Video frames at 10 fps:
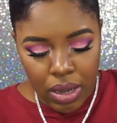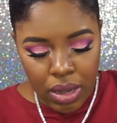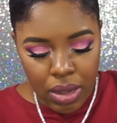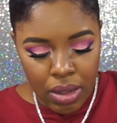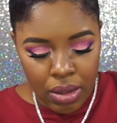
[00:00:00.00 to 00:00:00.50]

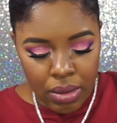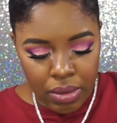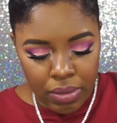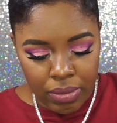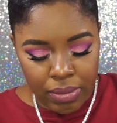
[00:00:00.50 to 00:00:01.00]
I
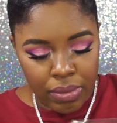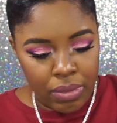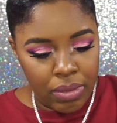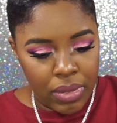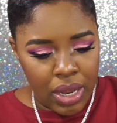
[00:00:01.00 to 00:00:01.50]

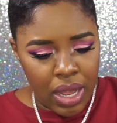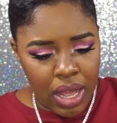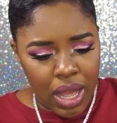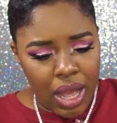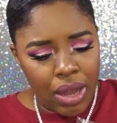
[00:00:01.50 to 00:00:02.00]

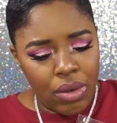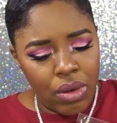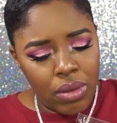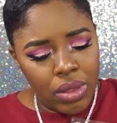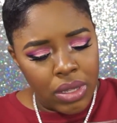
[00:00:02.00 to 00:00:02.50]
don't
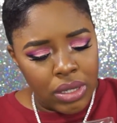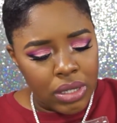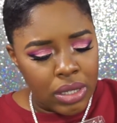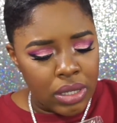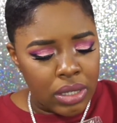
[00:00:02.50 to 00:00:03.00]
know what
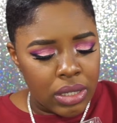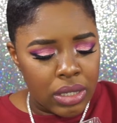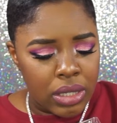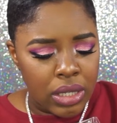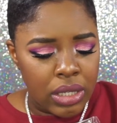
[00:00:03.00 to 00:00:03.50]
this is.
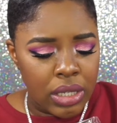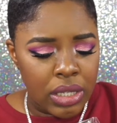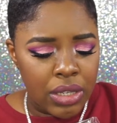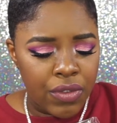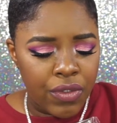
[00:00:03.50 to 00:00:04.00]
This
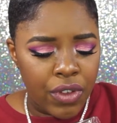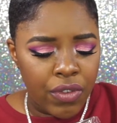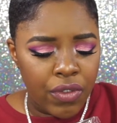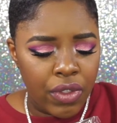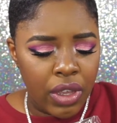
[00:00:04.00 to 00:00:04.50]
is a
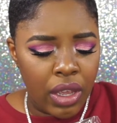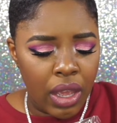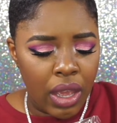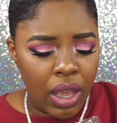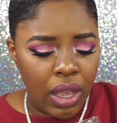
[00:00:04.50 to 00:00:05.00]

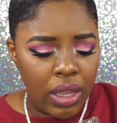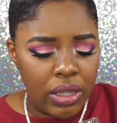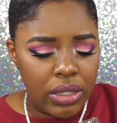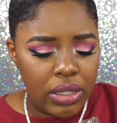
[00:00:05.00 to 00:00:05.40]
58